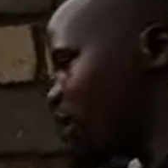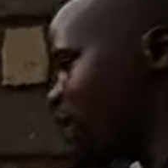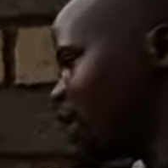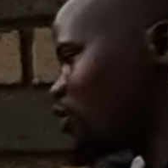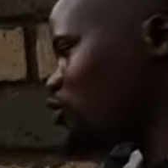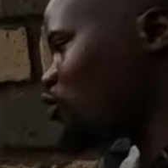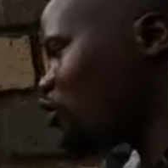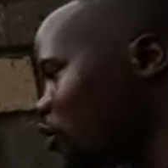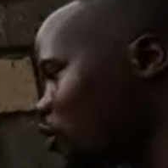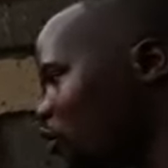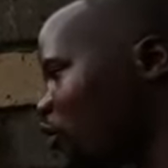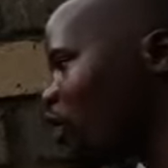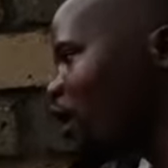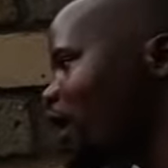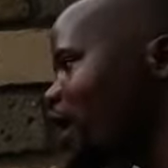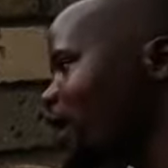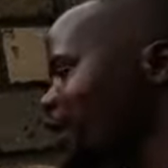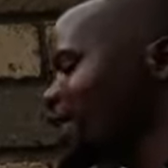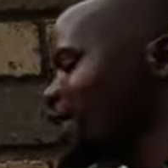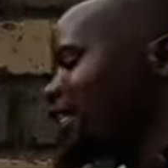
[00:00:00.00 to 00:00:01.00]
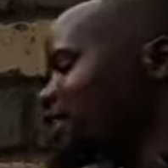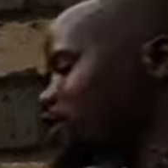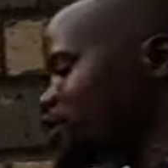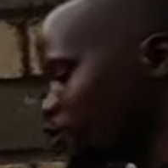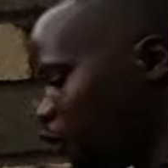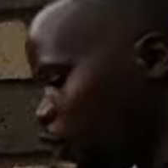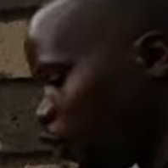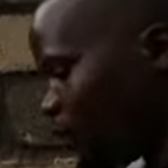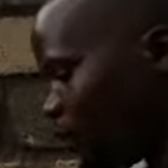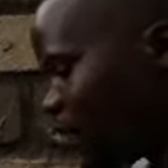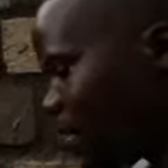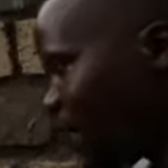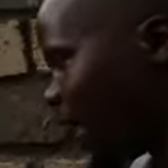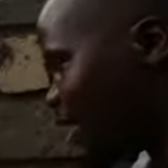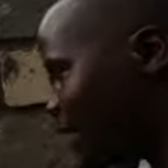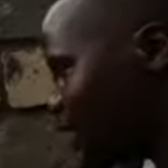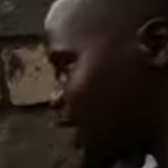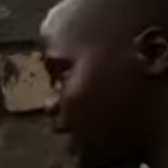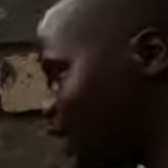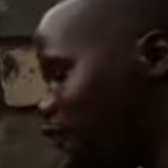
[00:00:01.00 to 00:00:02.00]
Yeah, so just follow me,
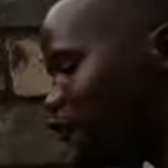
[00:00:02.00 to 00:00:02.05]
guys.